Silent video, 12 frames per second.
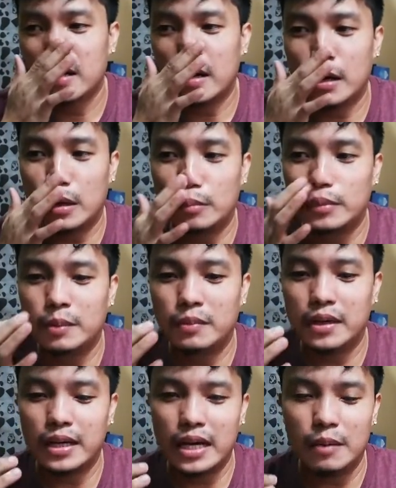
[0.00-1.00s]
na
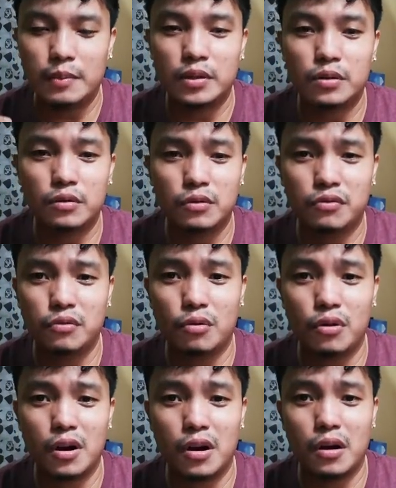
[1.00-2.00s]
magagamit ko
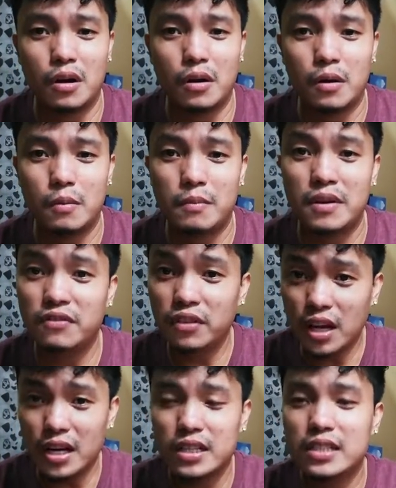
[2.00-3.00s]
for my
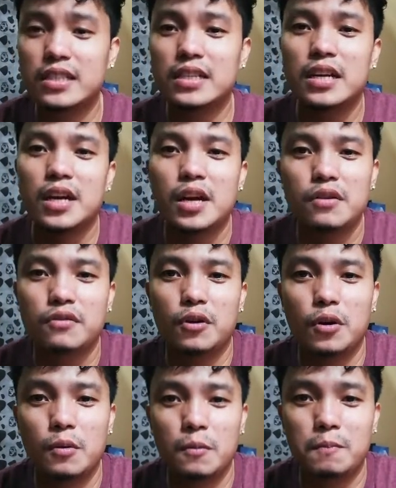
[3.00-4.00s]
vlogs.
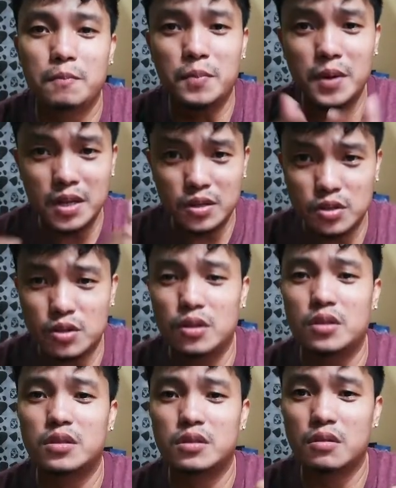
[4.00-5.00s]
For
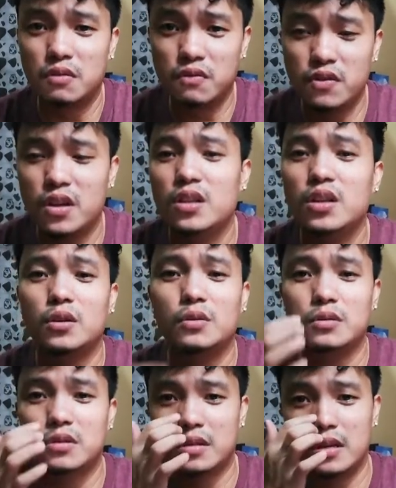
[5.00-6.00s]
pictures,
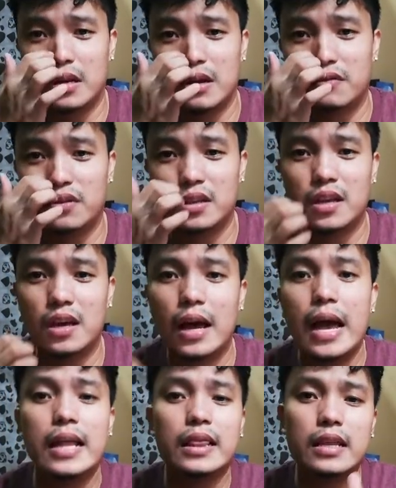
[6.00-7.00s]
videos, and everything.
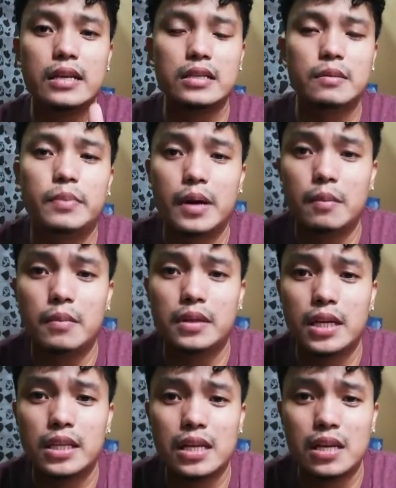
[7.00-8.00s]
At isa pa,
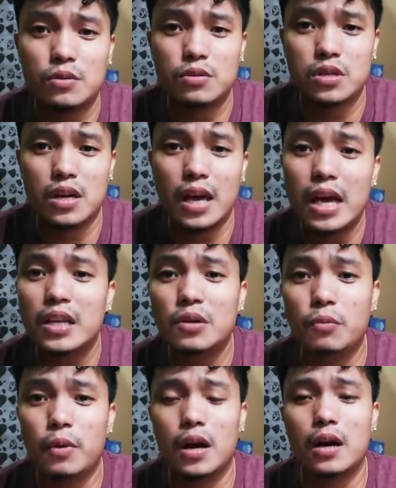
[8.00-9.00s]
madadala ko siya
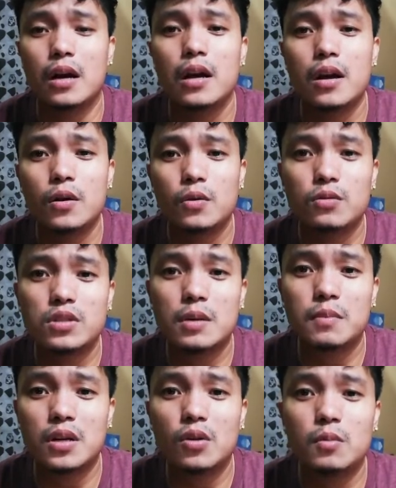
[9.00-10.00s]
anywhere kung
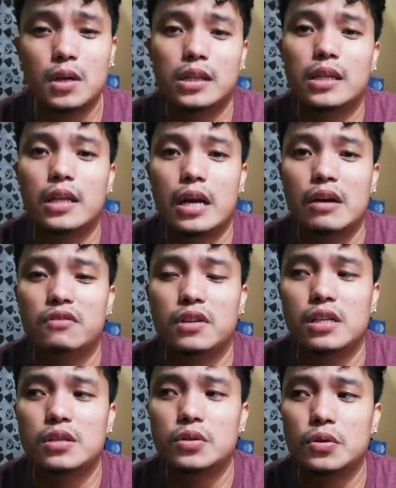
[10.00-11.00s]
saan man ako
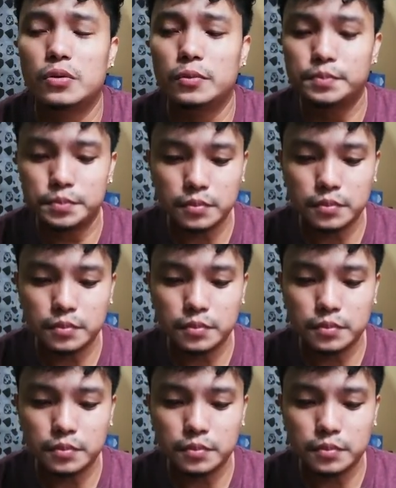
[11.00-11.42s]
magta-travel. So,